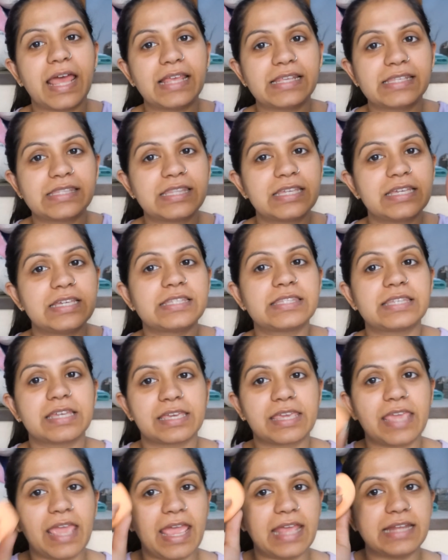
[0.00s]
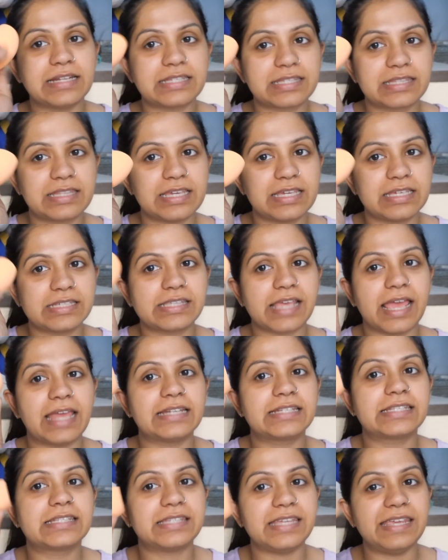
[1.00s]
test this against this
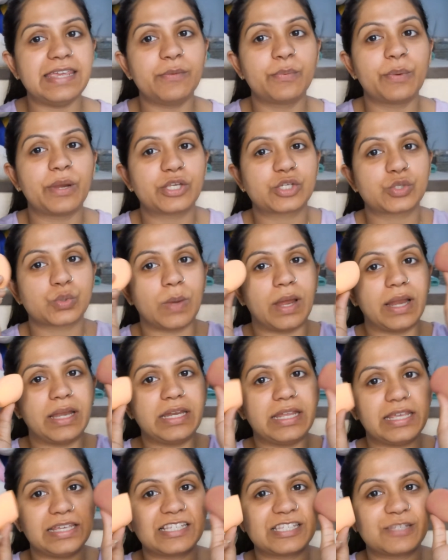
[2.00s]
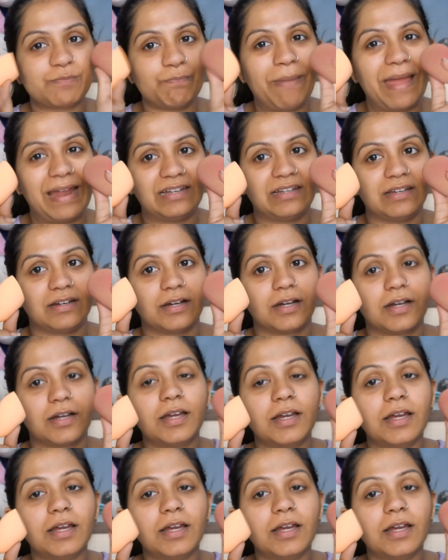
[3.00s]
and see which one is better.